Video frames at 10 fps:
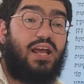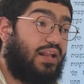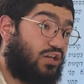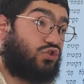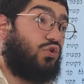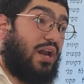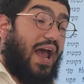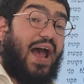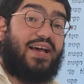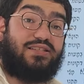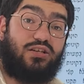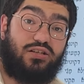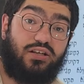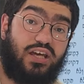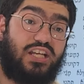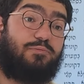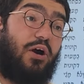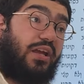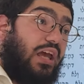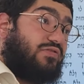As soon as the
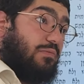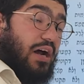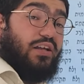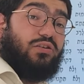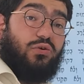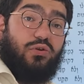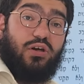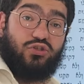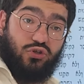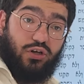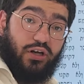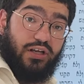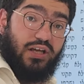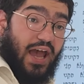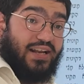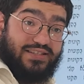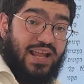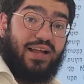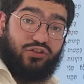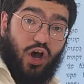gizbar gives the money to the shulchani and it's
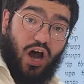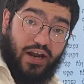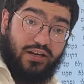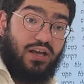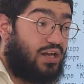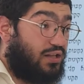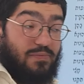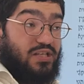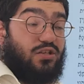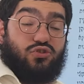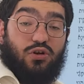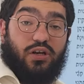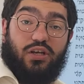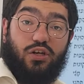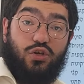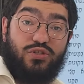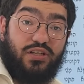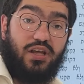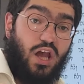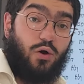not tied, that means the shulchani could use
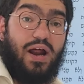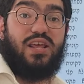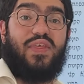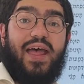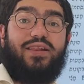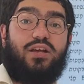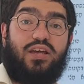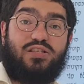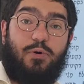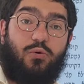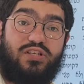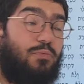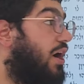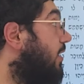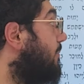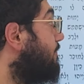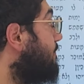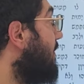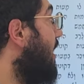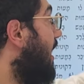it. Already then the gizbar was moil.
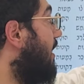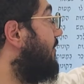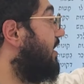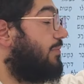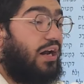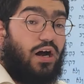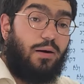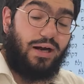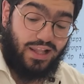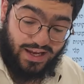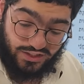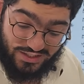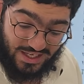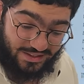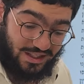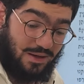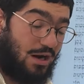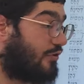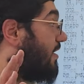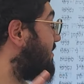And for the Gemara, Amar Lei, so he said to him,
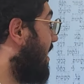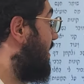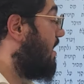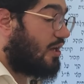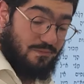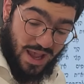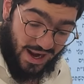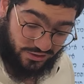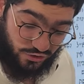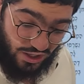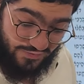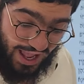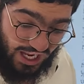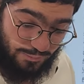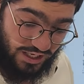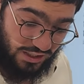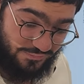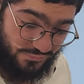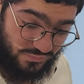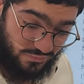Rav Huna said, back to Rav
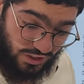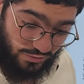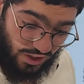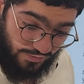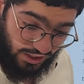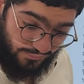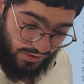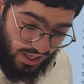Nachman, where do we go here?